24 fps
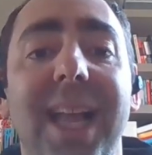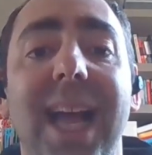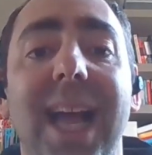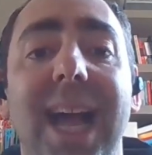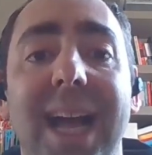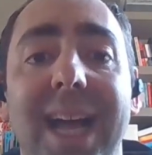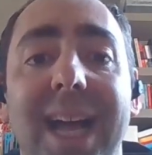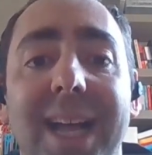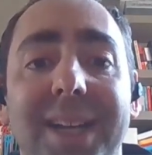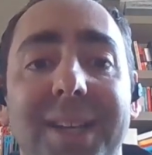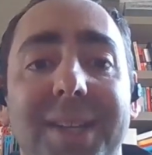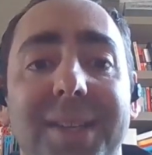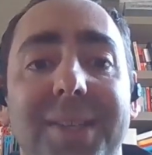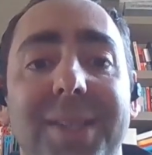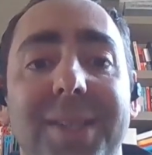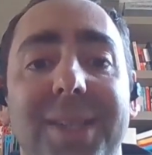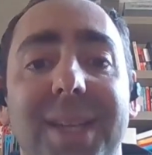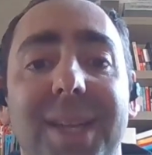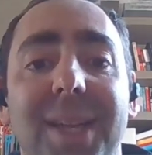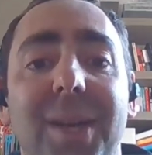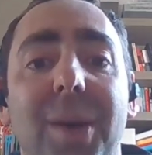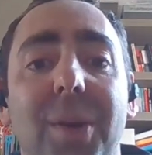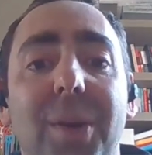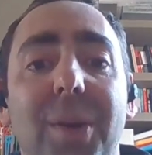and
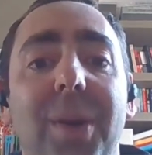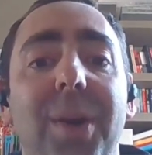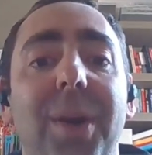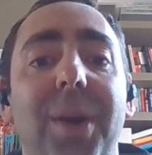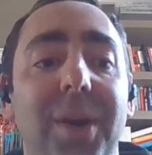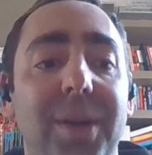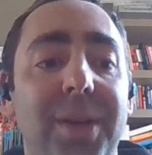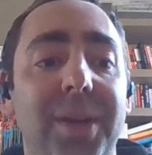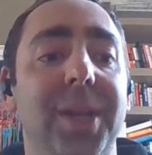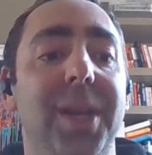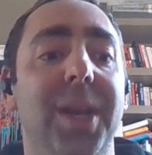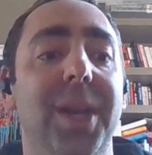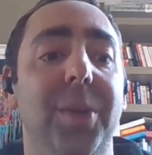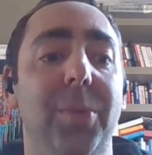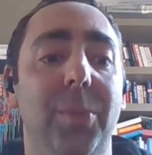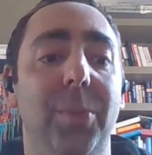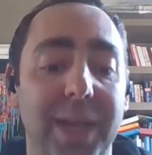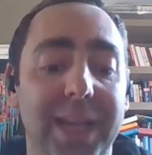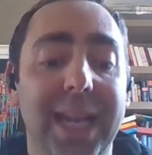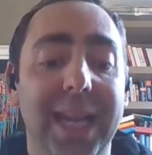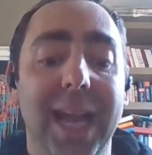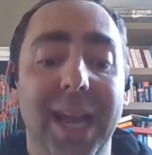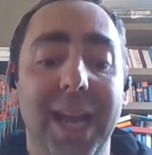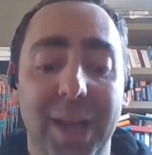you know
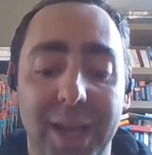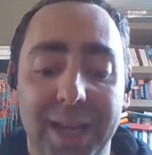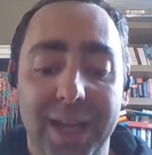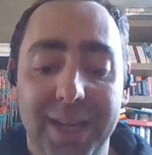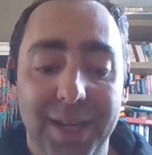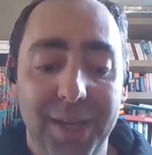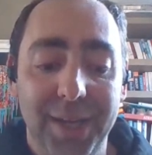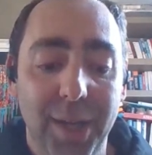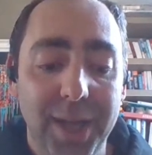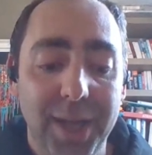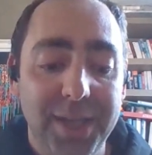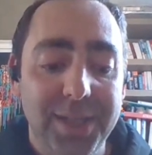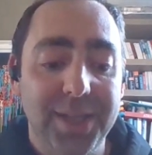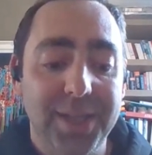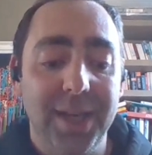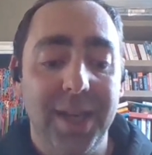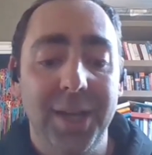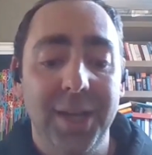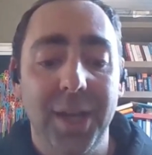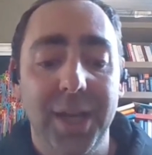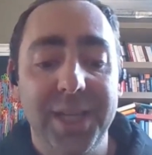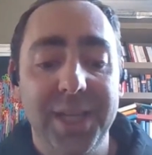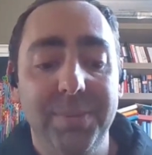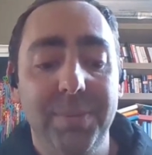we get like a nice a
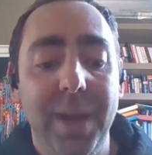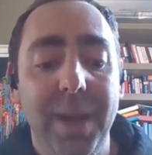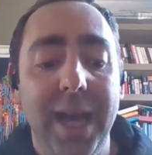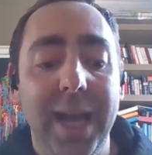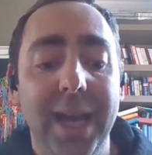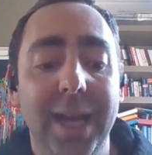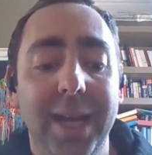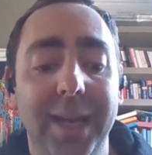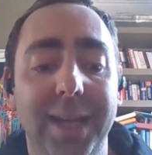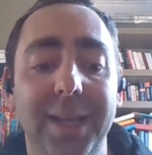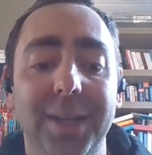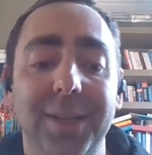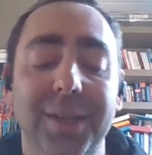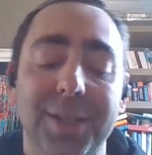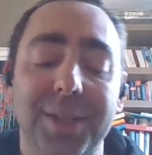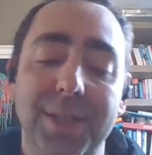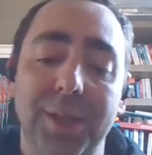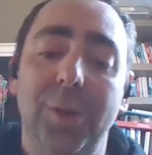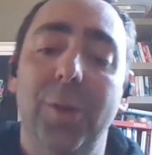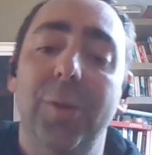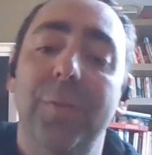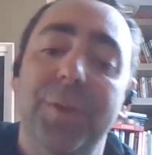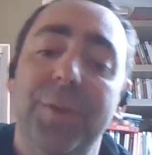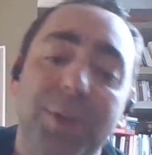nice bag and there's a
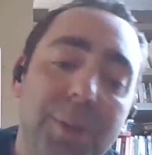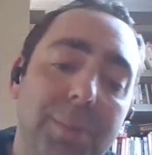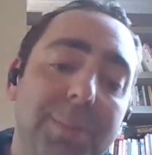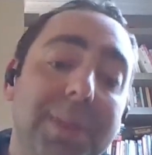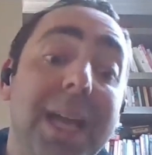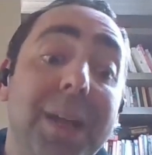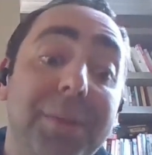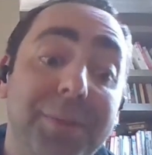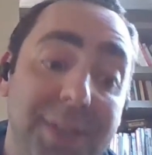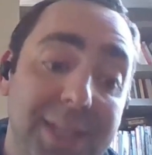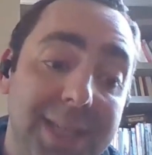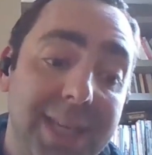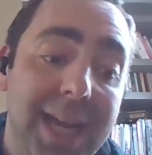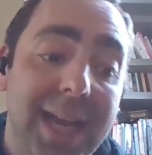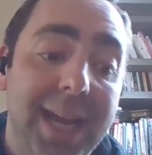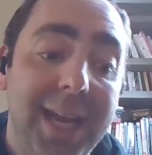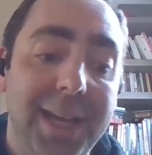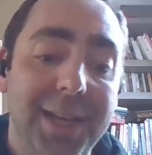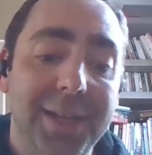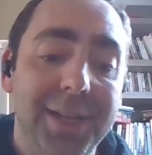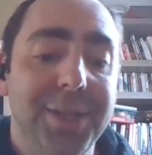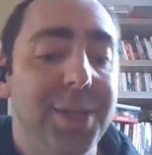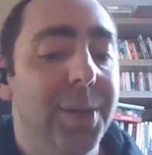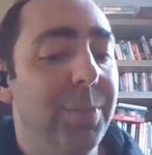coffee shop
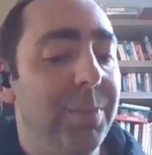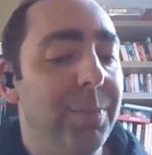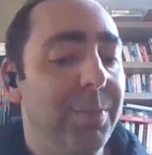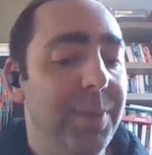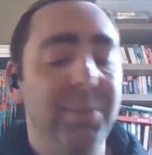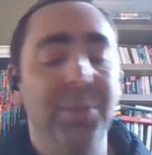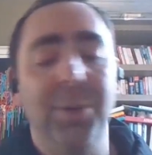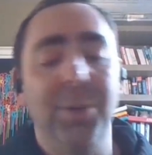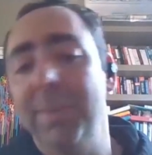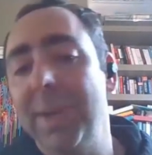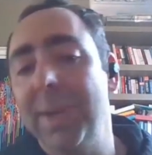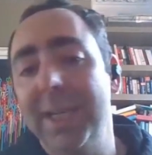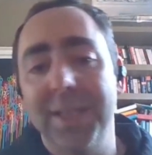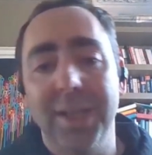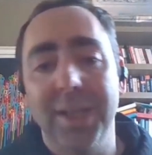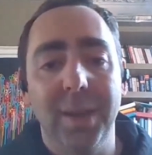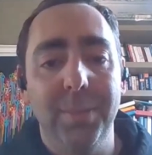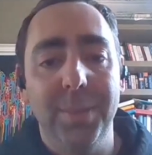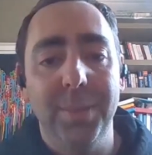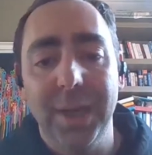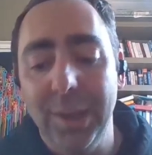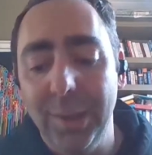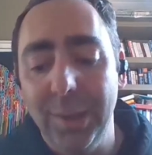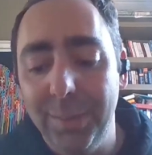downstairs so people mix it
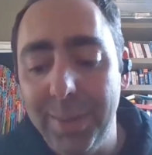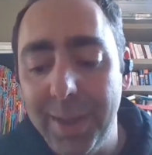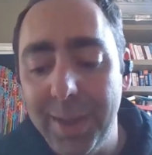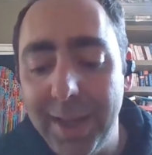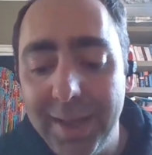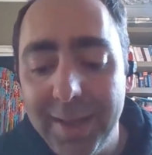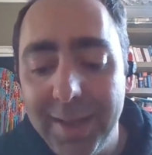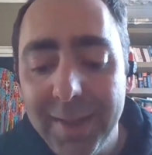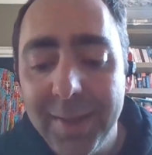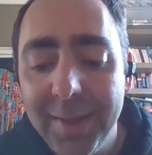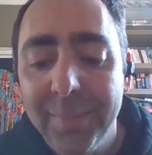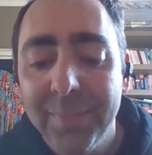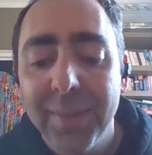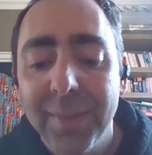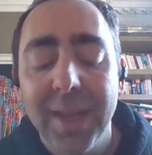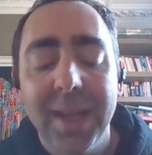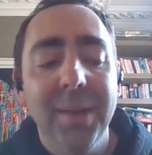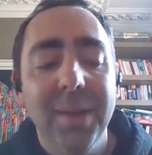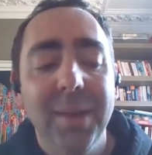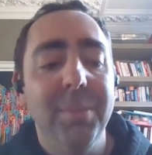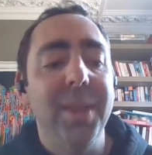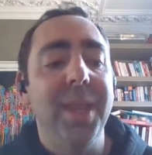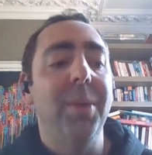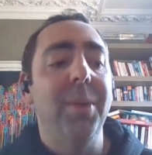up a little bit yeah. but